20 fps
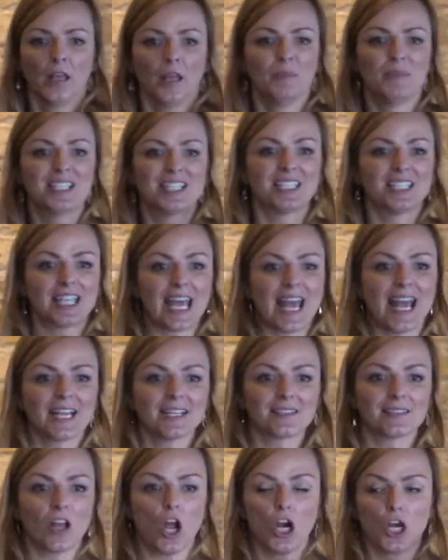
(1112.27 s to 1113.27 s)

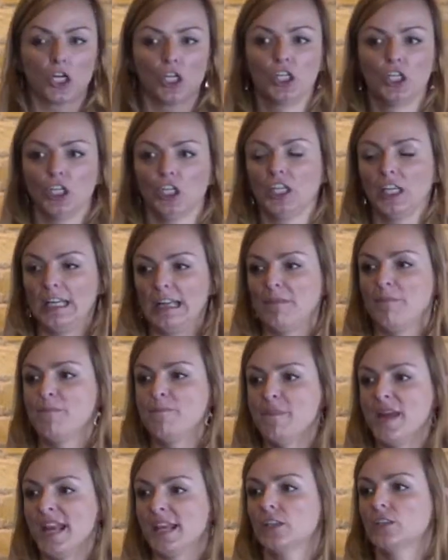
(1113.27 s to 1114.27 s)
Mistakes are good. It
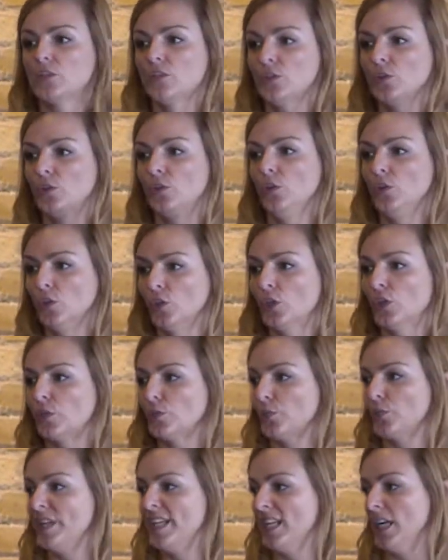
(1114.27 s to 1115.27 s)
makes you look
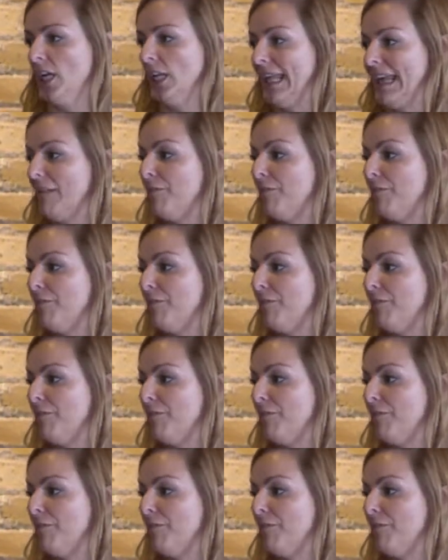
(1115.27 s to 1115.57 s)
real.